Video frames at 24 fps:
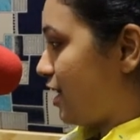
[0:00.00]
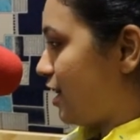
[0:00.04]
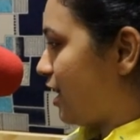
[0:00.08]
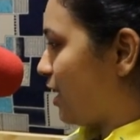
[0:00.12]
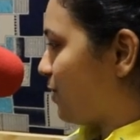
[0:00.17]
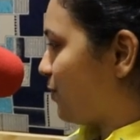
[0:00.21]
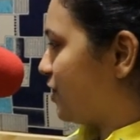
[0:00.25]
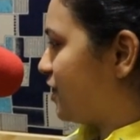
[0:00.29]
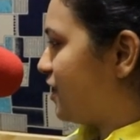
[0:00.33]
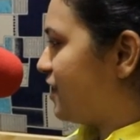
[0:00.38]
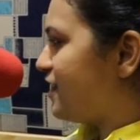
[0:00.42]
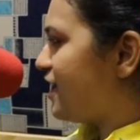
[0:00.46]

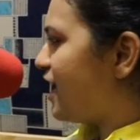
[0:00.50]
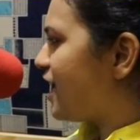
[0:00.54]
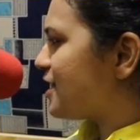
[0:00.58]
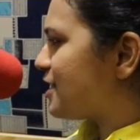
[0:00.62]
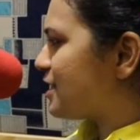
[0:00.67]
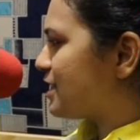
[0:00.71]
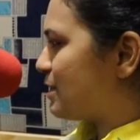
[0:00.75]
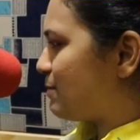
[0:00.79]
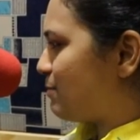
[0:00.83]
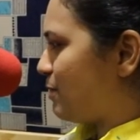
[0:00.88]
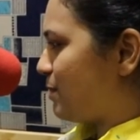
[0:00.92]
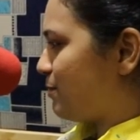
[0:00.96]
They were the
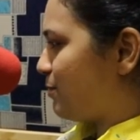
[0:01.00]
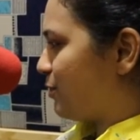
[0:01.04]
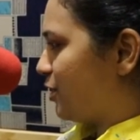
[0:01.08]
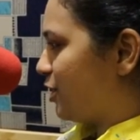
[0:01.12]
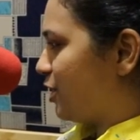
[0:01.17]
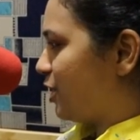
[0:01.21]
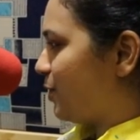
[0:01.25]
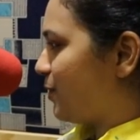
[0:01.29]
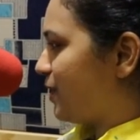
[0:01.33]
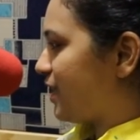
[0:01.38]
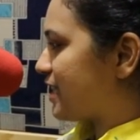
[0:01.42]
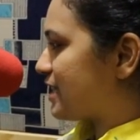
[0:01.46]
last people
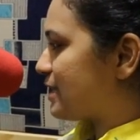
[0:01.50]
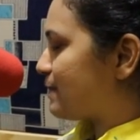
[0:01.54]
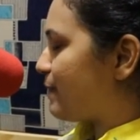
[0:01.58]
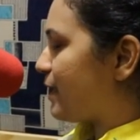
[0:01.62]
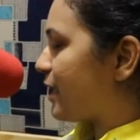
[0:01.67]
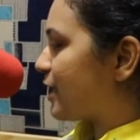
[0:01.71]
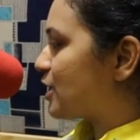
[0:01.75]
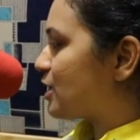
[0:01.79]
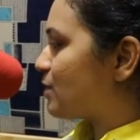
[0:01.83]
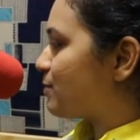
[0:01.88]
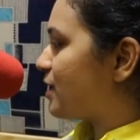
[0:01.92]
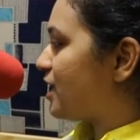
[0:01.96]
you'd
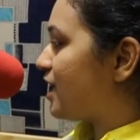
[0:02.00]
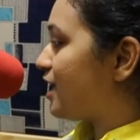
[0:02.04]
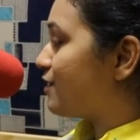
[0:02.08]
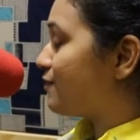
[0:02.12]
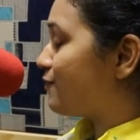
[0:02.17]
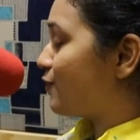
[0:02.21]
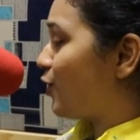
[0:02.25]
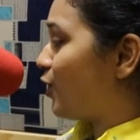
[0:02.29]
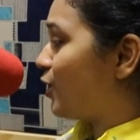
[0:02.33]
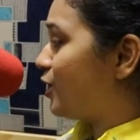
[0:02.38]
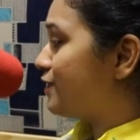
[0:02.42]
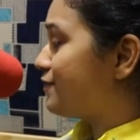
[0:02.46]
expect to be
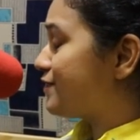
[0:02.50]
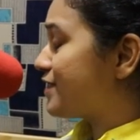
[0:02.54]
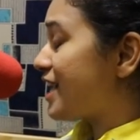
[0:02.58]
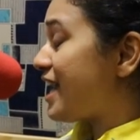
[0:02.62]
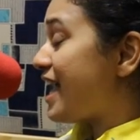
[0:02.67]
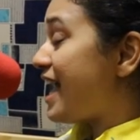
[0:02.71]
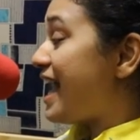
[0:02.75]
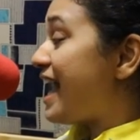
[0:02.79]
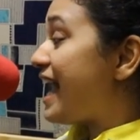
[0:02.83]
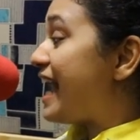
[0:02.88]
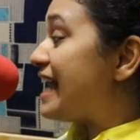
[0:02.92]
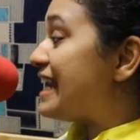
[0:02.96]
involved
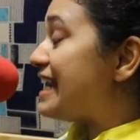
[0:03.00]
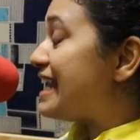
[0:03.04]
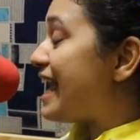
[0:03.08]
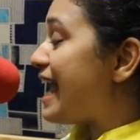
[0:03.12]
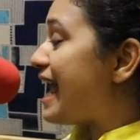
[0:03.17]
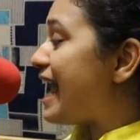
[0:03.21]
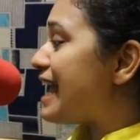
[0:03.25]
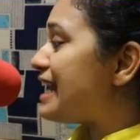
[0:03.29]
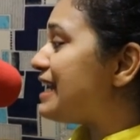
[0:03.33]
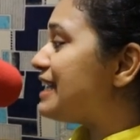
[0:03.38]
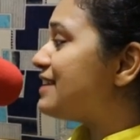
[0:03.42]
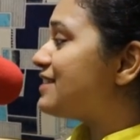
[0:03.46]
in
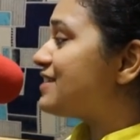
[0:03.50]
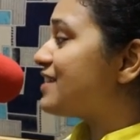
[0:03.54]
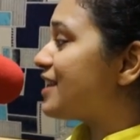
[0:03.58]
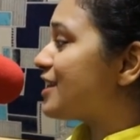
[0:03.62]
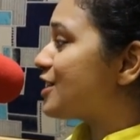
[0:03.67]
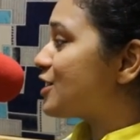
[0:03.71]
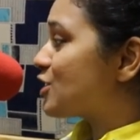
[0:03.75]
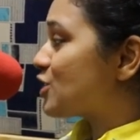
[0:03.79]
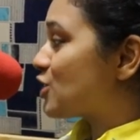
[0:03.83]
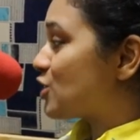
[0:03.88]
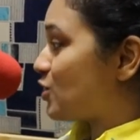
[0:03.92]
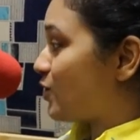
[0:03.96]

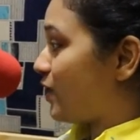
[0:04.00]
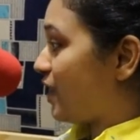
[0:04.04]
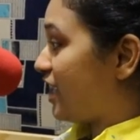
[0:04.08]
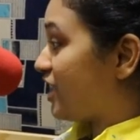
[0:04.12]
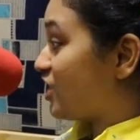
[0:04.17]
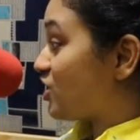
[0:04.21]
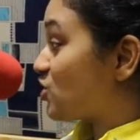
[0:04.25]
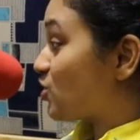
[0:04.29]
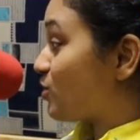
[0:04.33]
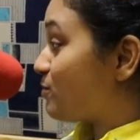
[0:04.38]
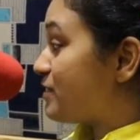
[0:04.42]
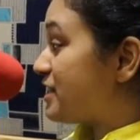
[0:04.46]
anything
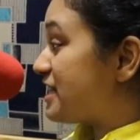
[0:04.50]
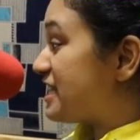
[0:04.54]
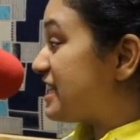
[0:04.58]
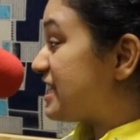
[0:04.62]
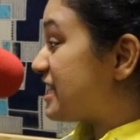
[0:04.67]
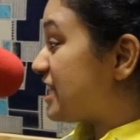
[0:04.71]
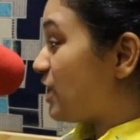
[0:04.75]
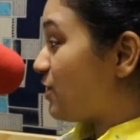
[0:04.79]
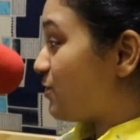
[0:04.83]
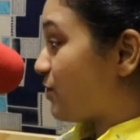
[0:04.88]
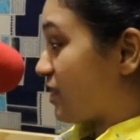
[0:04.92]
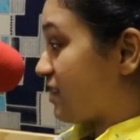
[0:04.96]
strange or
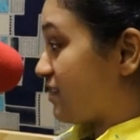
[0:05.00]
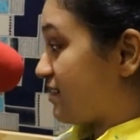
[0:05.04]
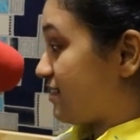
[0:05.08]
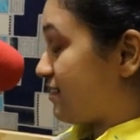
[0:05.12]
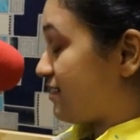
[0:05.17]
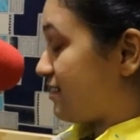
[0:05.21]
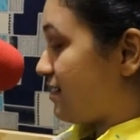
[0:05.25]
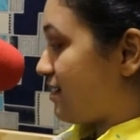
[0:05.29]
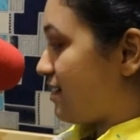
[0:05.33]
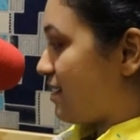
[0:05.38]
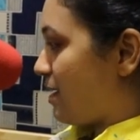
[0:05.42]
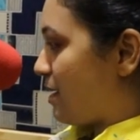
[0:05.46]

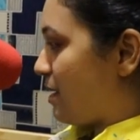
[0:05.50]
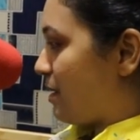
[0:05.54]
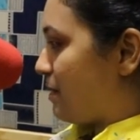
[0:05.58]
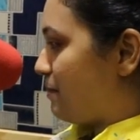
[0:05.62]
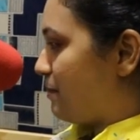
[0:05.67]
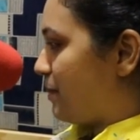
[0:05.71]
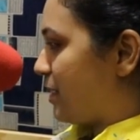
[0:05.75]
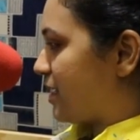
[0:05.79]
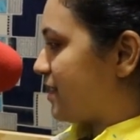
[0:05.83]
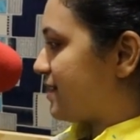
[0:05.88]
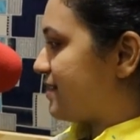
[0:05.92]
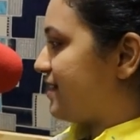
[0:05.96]
mysterious
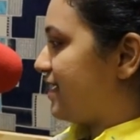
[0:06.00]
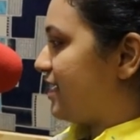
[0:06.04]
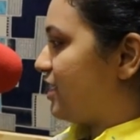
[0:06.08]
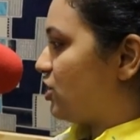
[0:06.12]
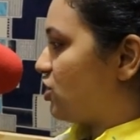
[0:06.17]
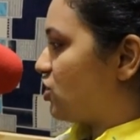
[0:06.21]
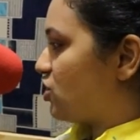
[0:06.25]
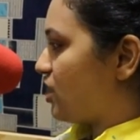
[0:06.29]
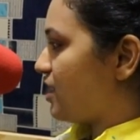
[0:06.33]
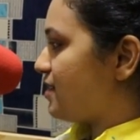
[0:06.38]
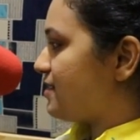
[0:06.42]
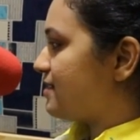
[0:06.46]
because they
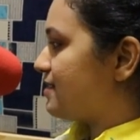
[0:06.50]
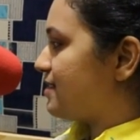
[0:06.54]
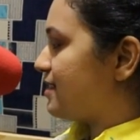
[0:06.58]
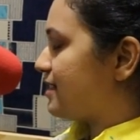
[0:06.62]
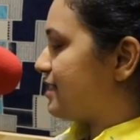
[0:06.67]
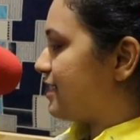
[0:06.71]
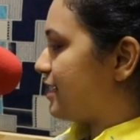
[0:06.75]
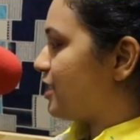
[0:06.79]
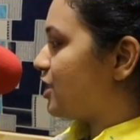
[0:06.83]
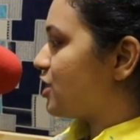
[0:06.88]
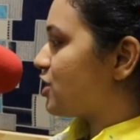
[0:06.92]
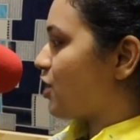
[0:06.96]
just
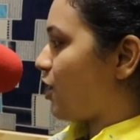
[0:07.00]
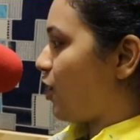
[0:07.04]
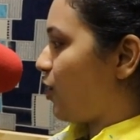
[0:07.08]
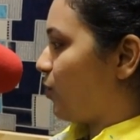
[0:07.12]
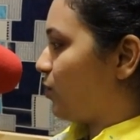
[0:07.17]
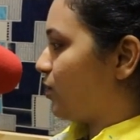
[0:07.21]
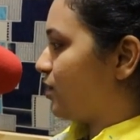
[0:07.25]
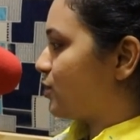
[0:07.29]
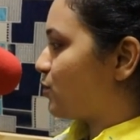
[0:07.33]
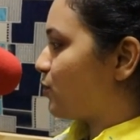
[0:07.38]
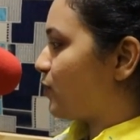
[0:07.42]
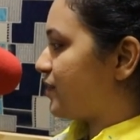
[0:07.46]
didn't
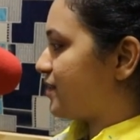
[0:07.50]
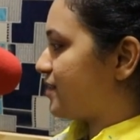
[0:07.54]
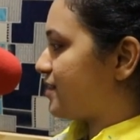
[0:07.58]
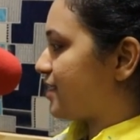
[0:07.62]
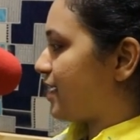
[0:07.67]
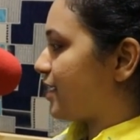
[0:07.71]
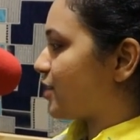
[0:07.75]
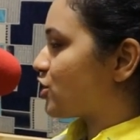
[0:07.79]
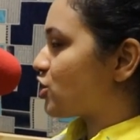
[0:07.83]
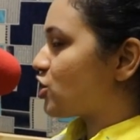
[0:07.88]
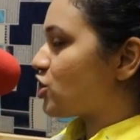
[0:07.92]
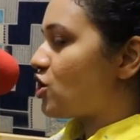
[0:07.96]
hold with
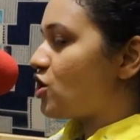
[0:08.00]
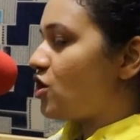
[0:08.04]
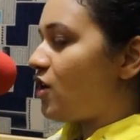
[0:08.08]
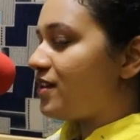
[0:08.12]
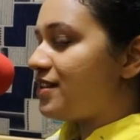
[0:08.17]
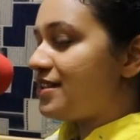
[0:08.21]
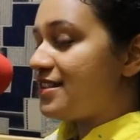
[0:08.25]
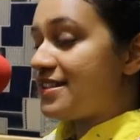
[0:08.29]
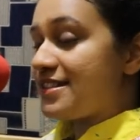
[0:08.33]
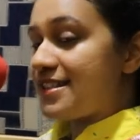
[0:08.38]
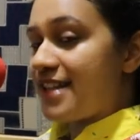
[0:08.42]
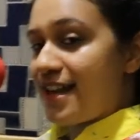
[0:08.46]
such
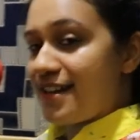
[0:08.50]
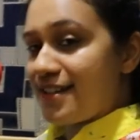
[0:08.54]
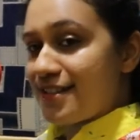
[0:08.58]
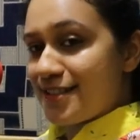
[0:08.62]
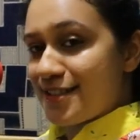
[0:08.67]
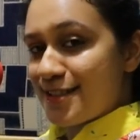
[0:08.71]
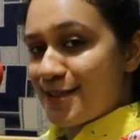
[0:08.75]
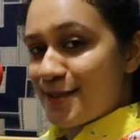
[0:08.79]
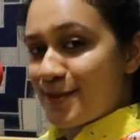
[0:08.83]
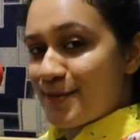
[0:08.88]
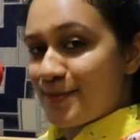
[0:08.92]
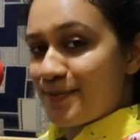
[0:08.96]

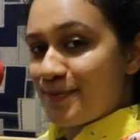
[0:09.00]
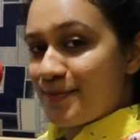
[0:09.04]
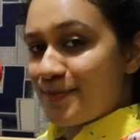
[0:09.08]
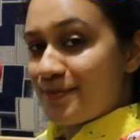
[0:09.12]
nonsense.